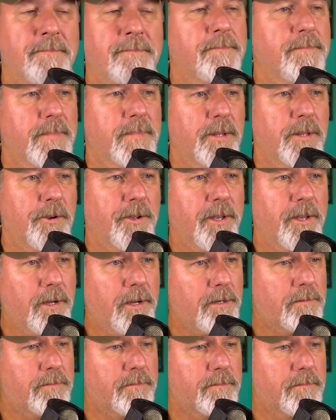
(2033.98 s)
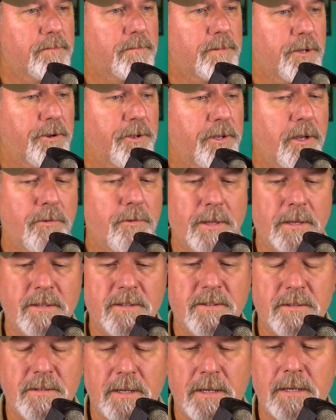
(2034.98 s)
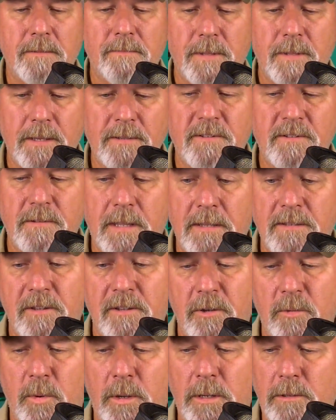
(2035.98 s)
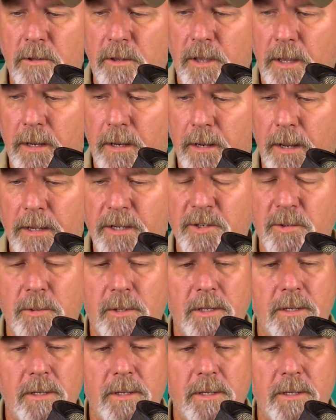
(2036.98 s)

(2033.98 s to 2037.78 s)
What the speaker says: There you go. There you go. That's a good way to look at it, actually.